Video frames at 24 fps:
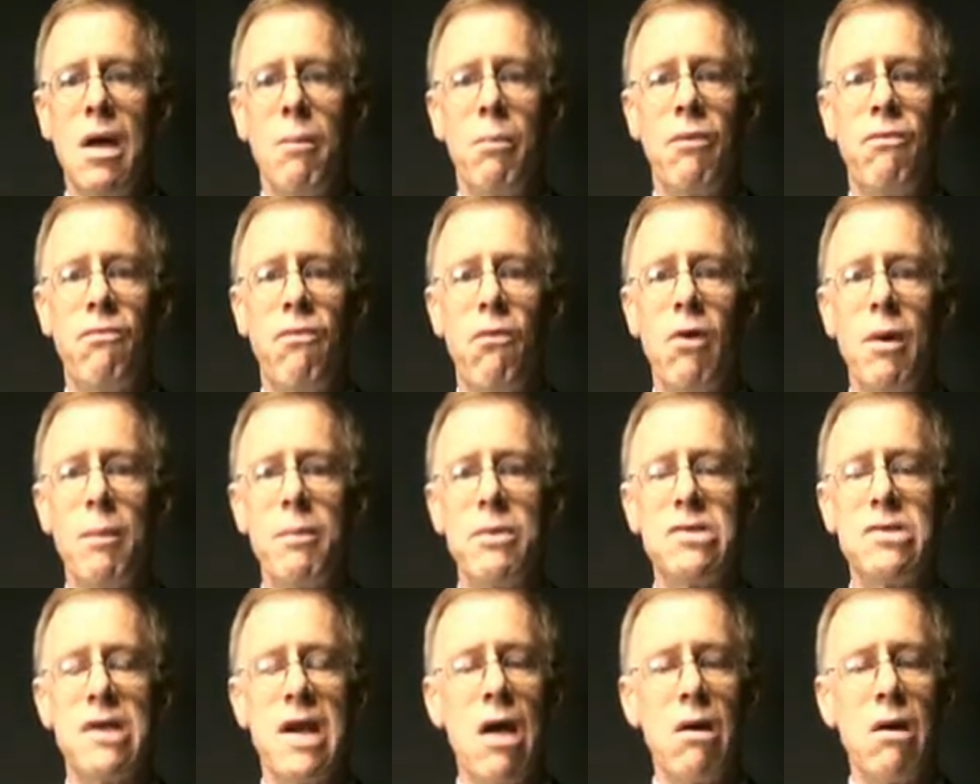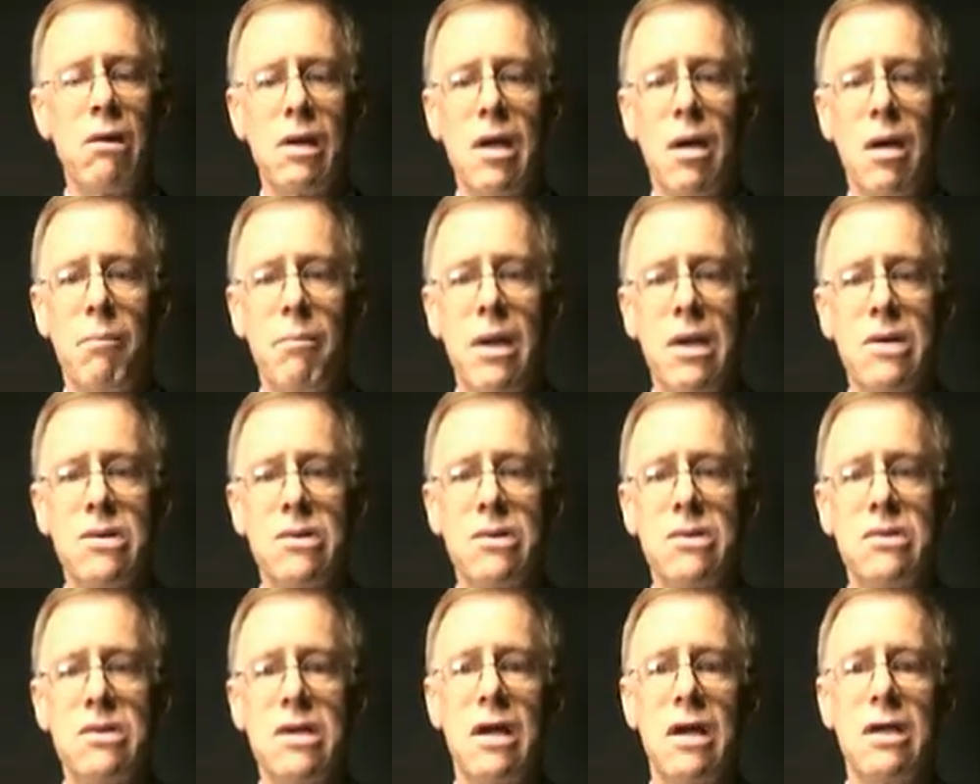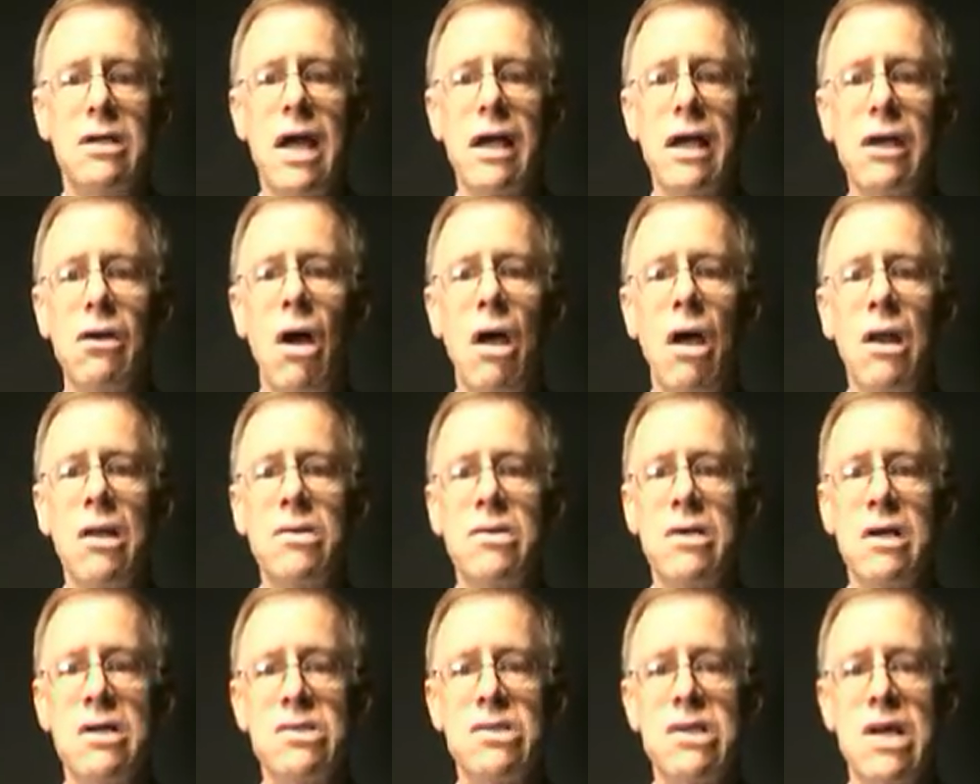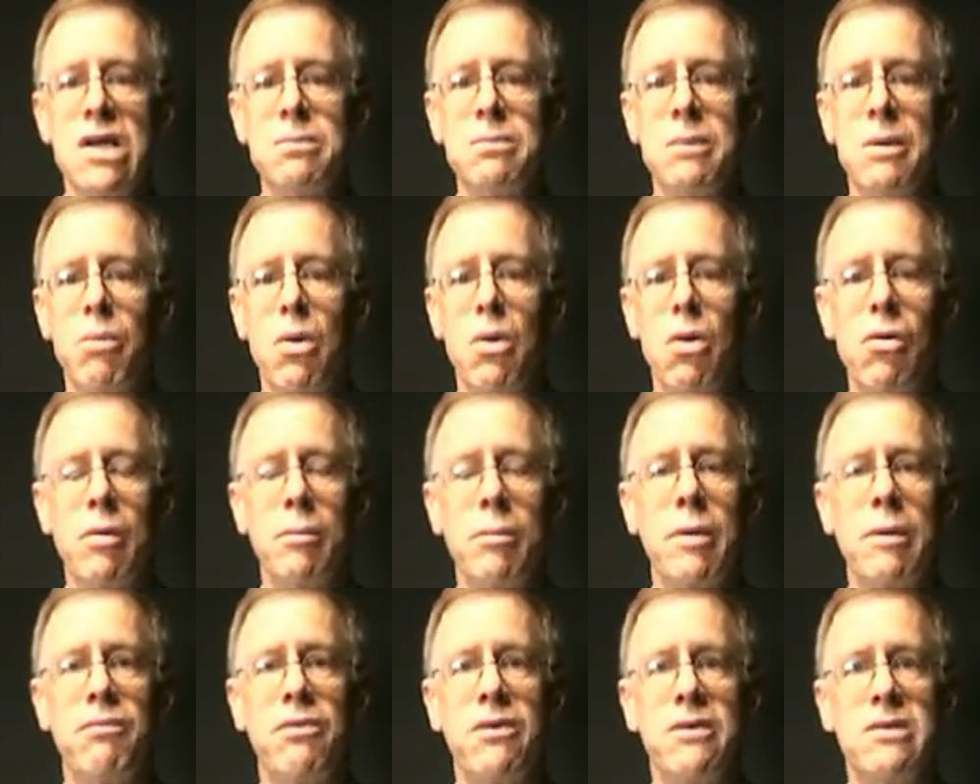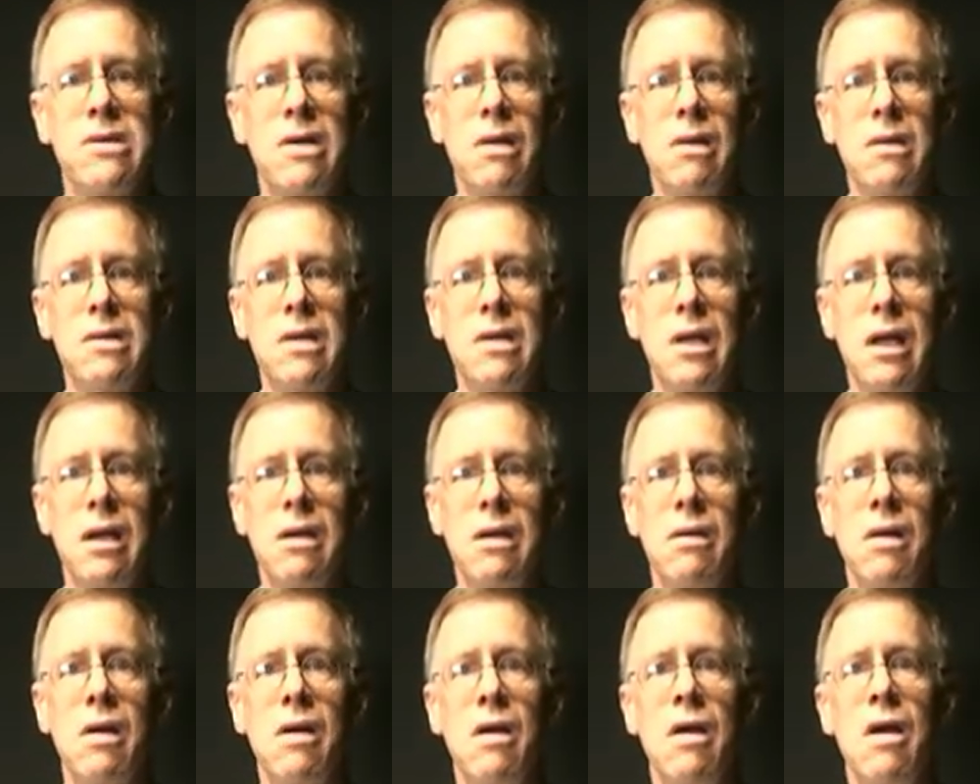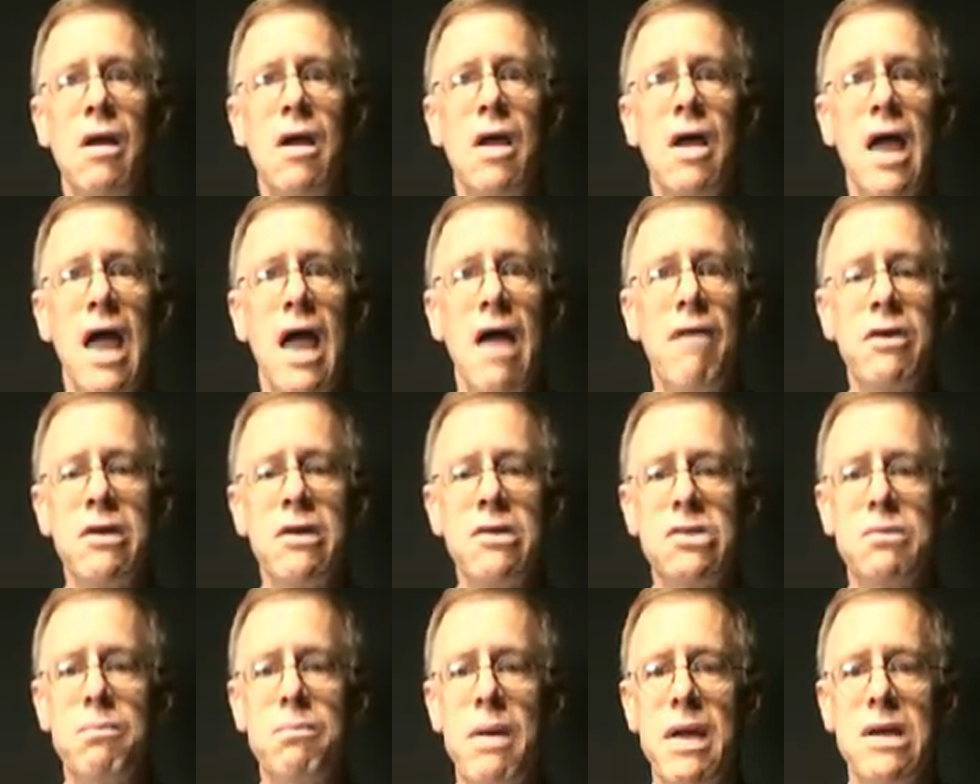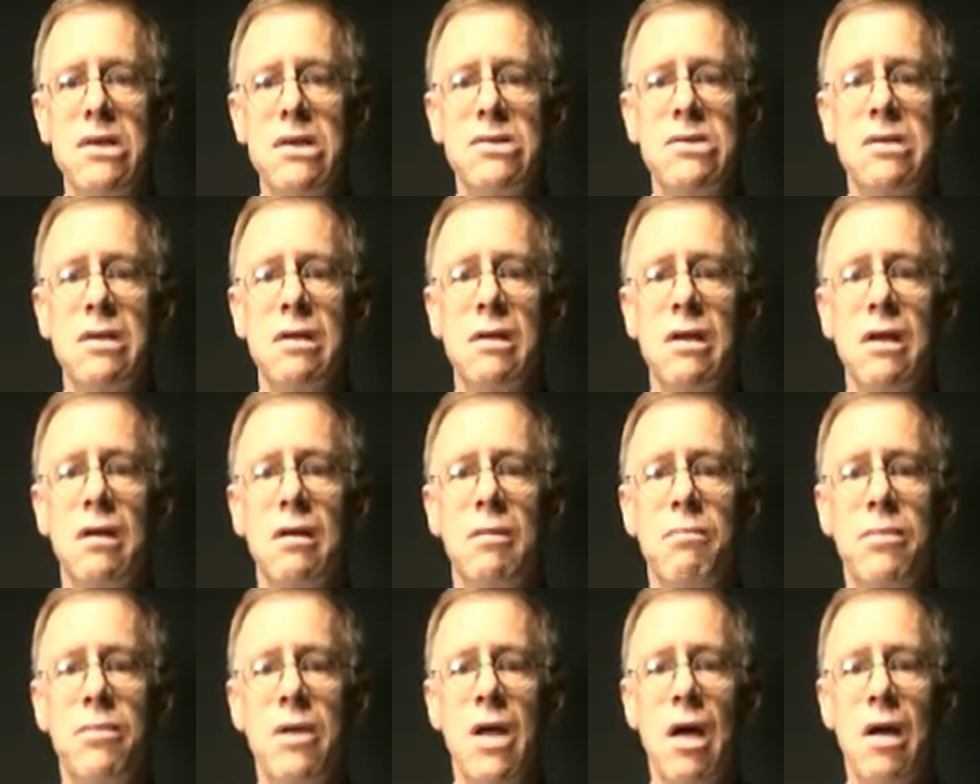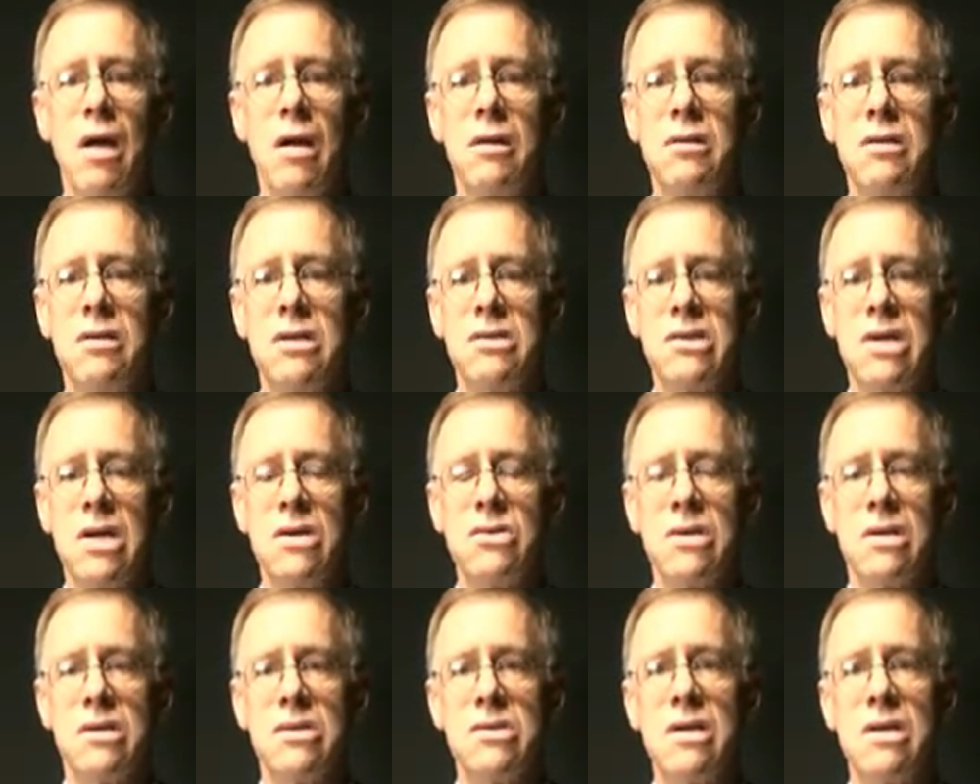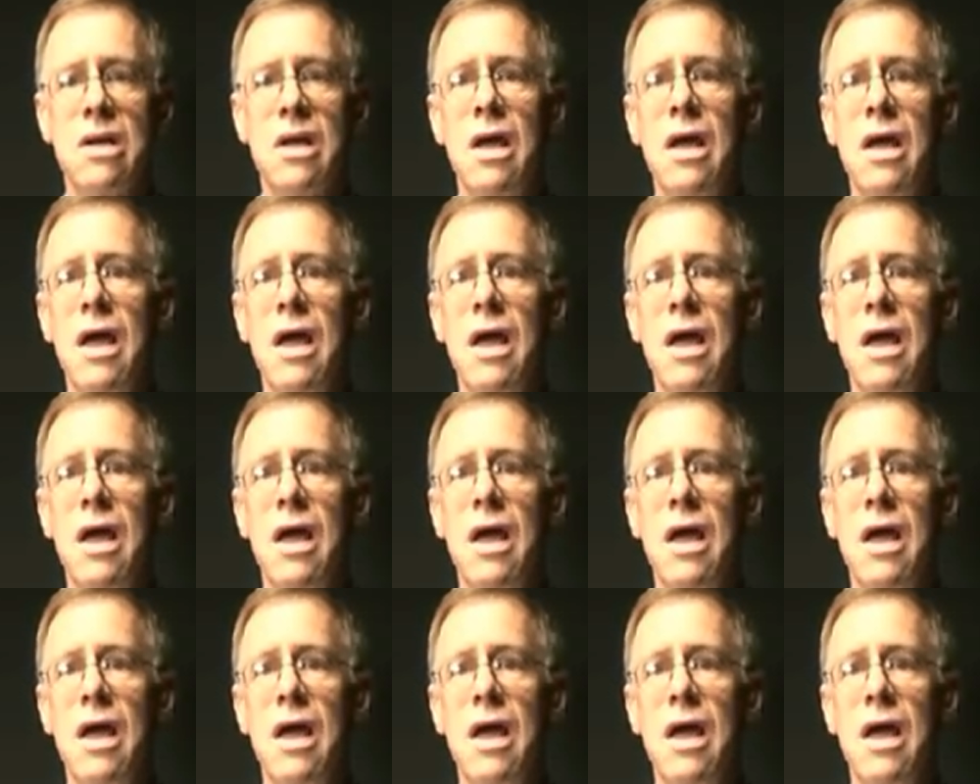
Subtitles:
performance and outcome measures, and a technology assessment program to facilitate evidence-based decisions.